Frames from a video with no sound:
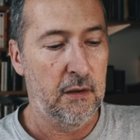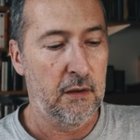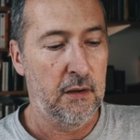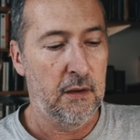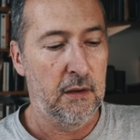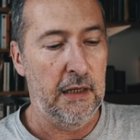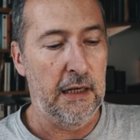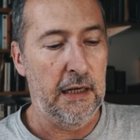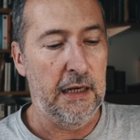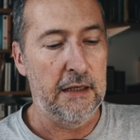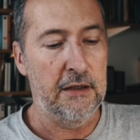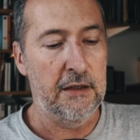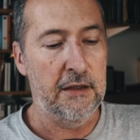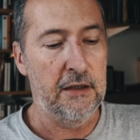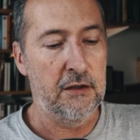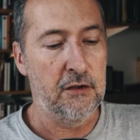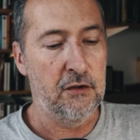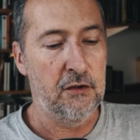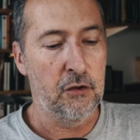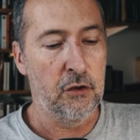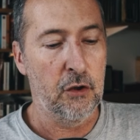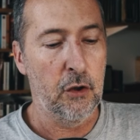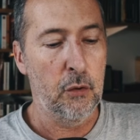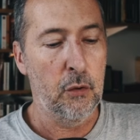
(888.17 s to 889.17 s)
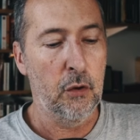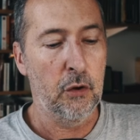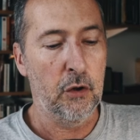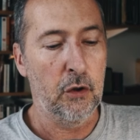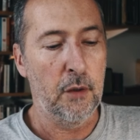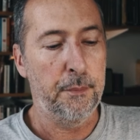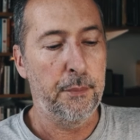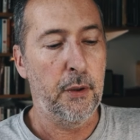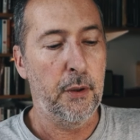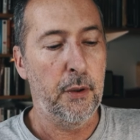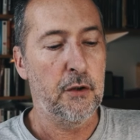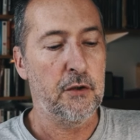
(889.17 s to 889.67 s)
It is no longer
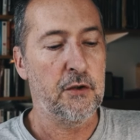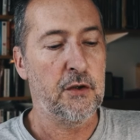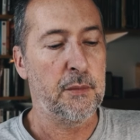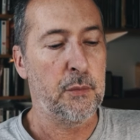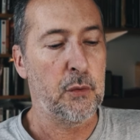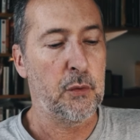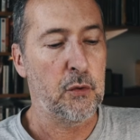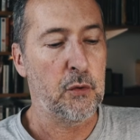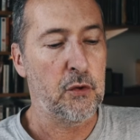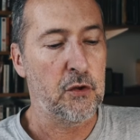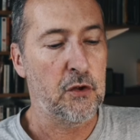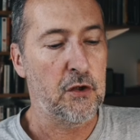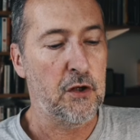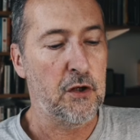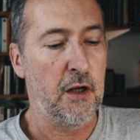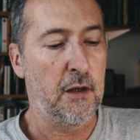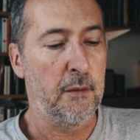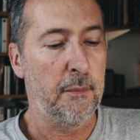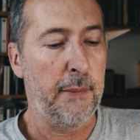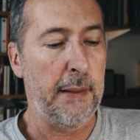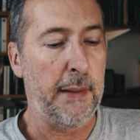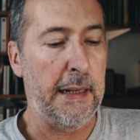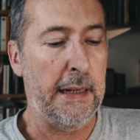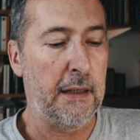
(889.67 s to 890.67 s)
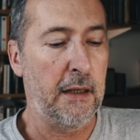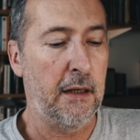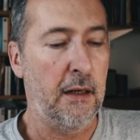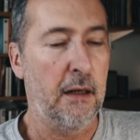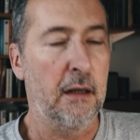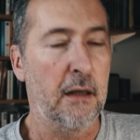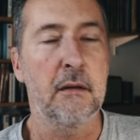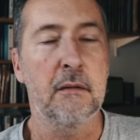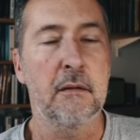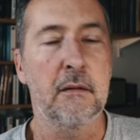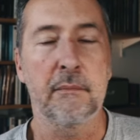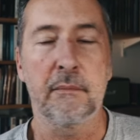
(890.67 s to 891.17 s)
possible to turn back.
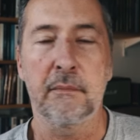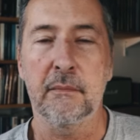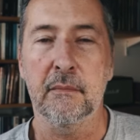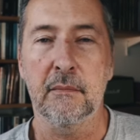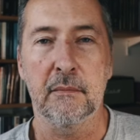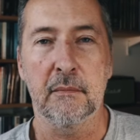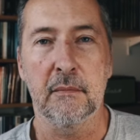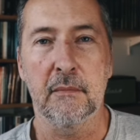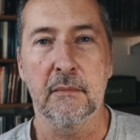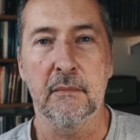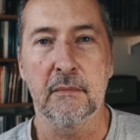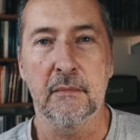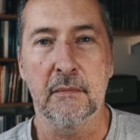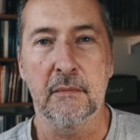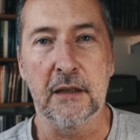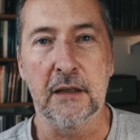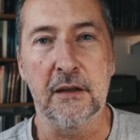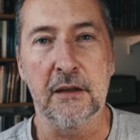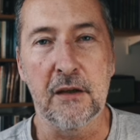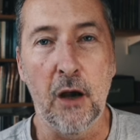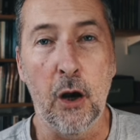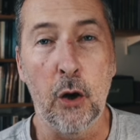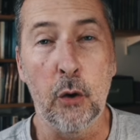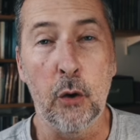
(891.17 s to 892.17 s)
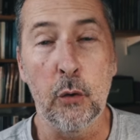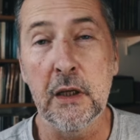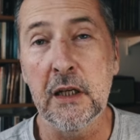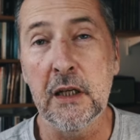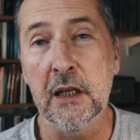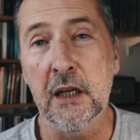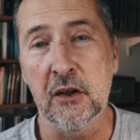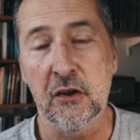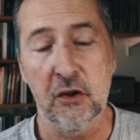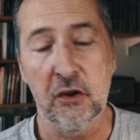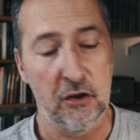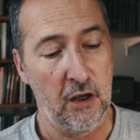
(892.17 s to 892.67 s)
Only
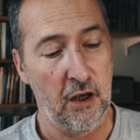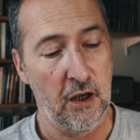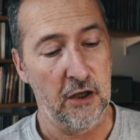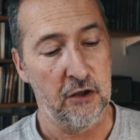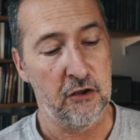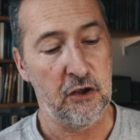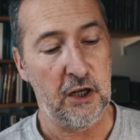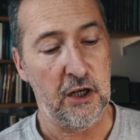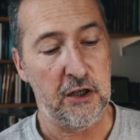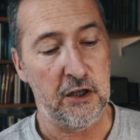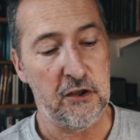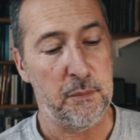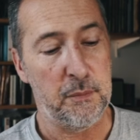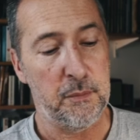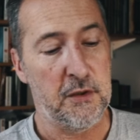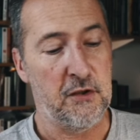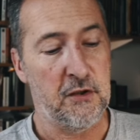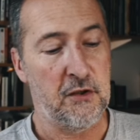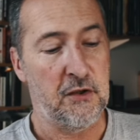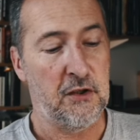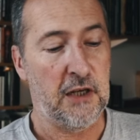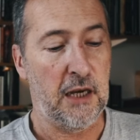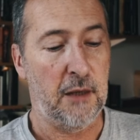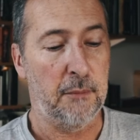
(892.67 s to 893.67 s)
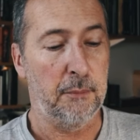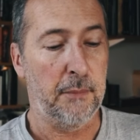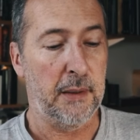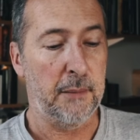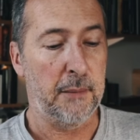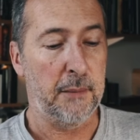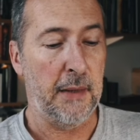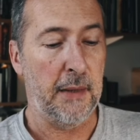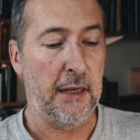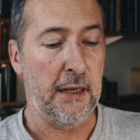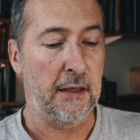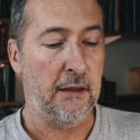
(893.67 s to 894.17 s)
adjustments can be
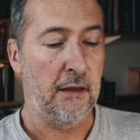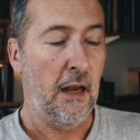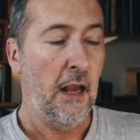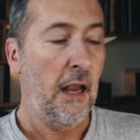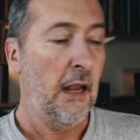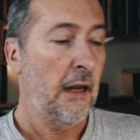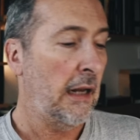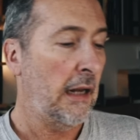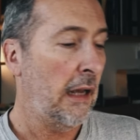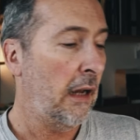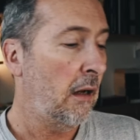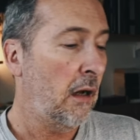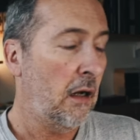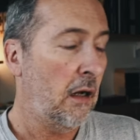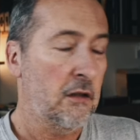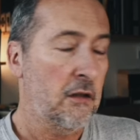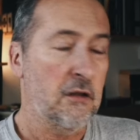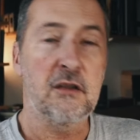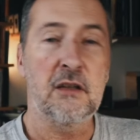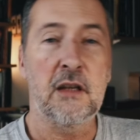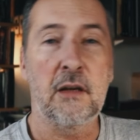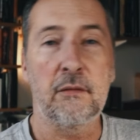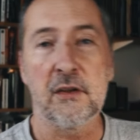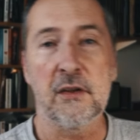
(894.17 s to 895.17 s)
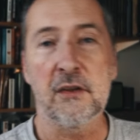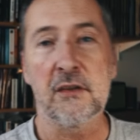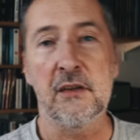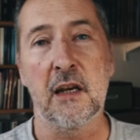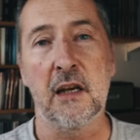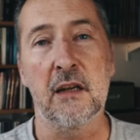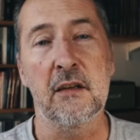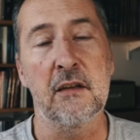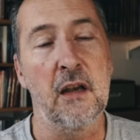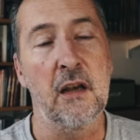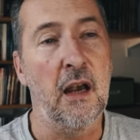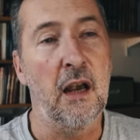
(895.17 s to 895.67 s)
made. Now, I just have to say,
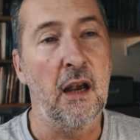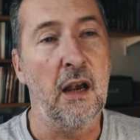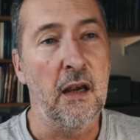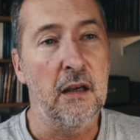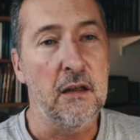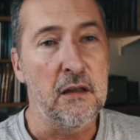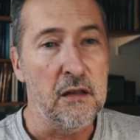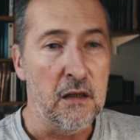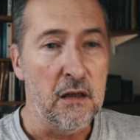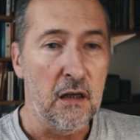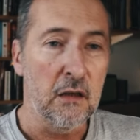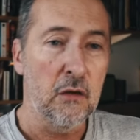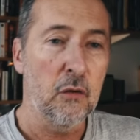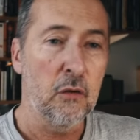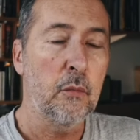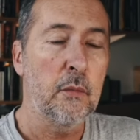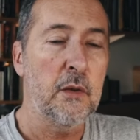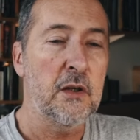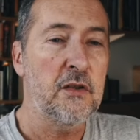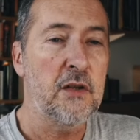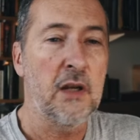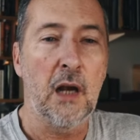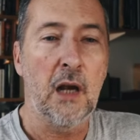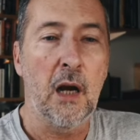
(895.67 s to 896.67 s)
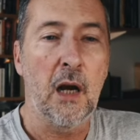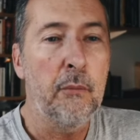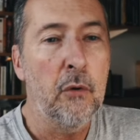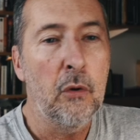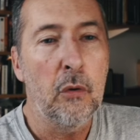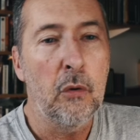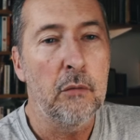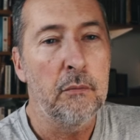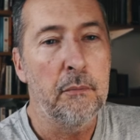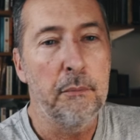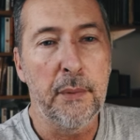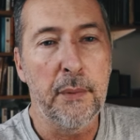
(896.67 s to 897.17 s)
as I normally say, I'm
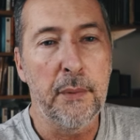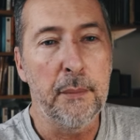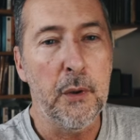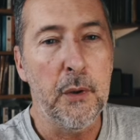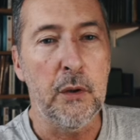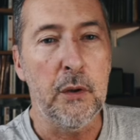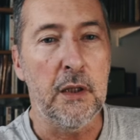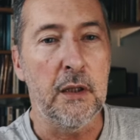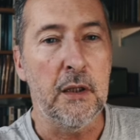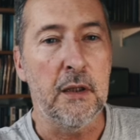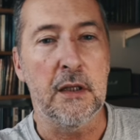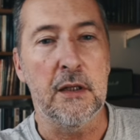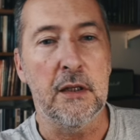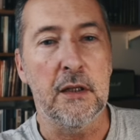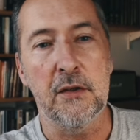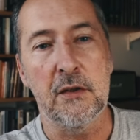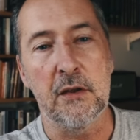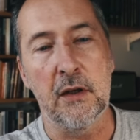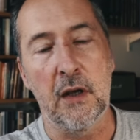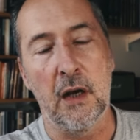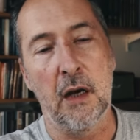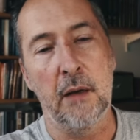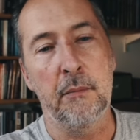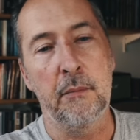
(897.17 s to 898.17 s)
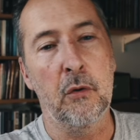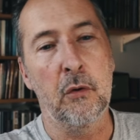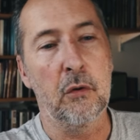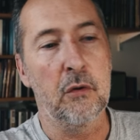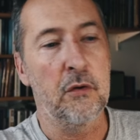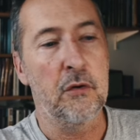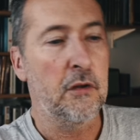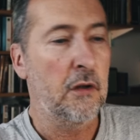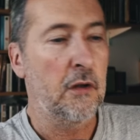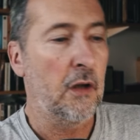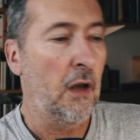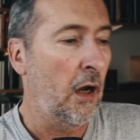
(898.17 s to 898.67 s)
not bemoaning this. I'm
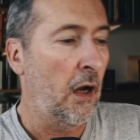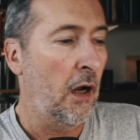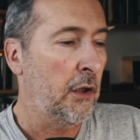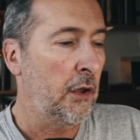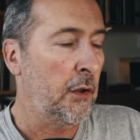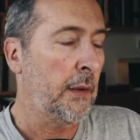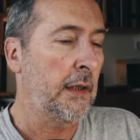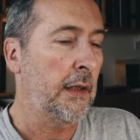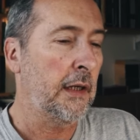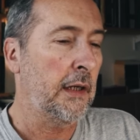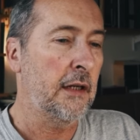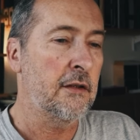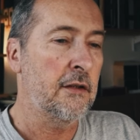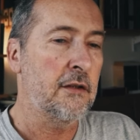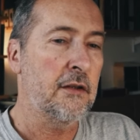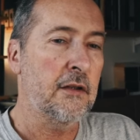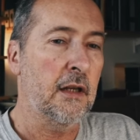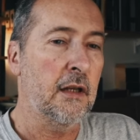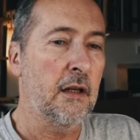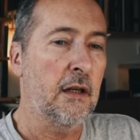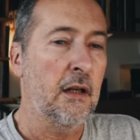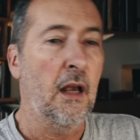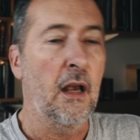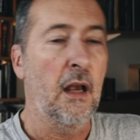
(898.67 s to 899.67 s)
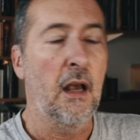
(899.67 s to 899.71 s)
not arguing against it.